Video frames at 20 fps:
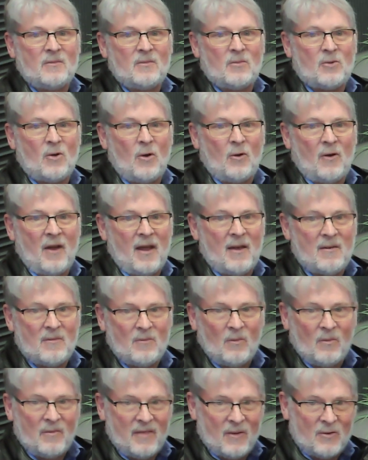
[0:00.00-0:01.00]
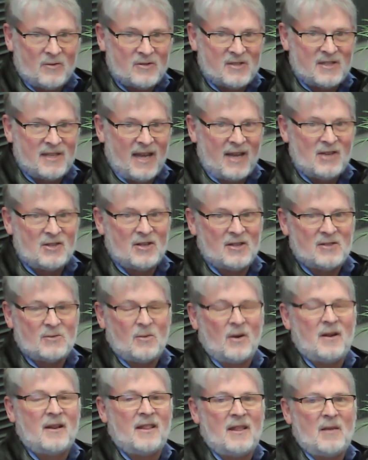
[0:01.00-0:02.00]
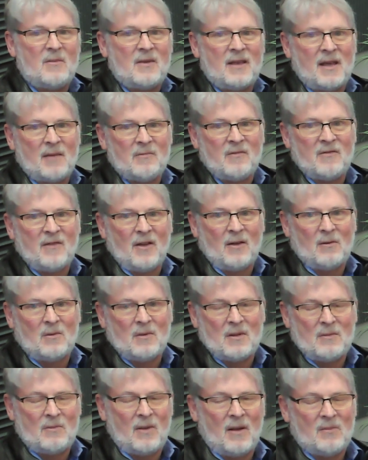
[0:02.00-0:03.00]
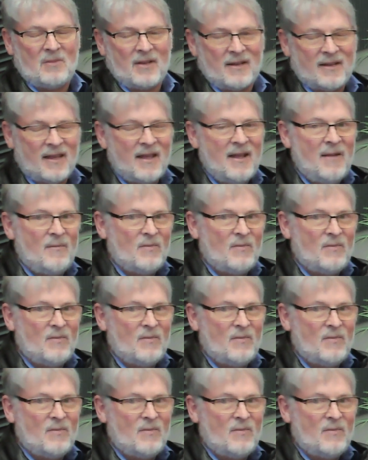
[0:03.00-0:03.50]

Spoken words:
program, those stations, when do they become available to the public?